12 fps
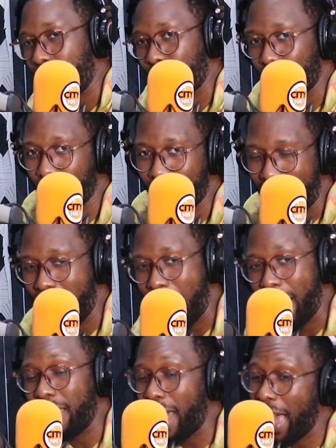So
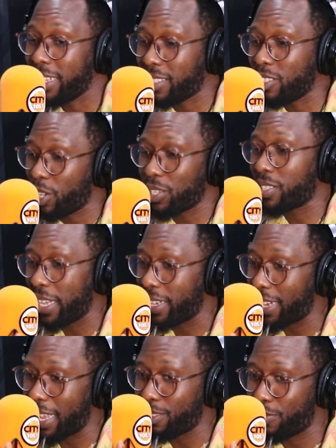I just
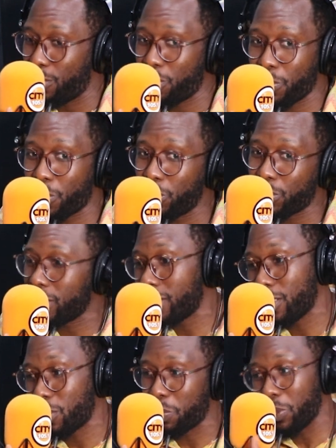think that vocal coaches
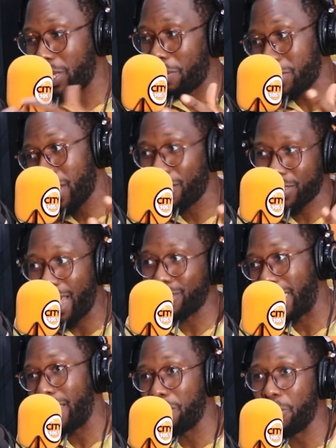need to put themselves
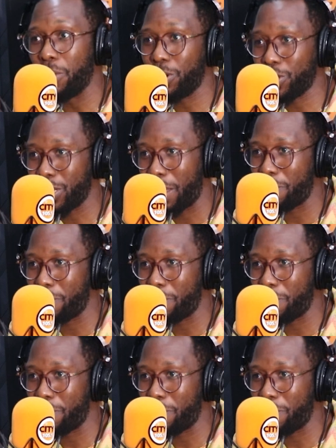out there more so that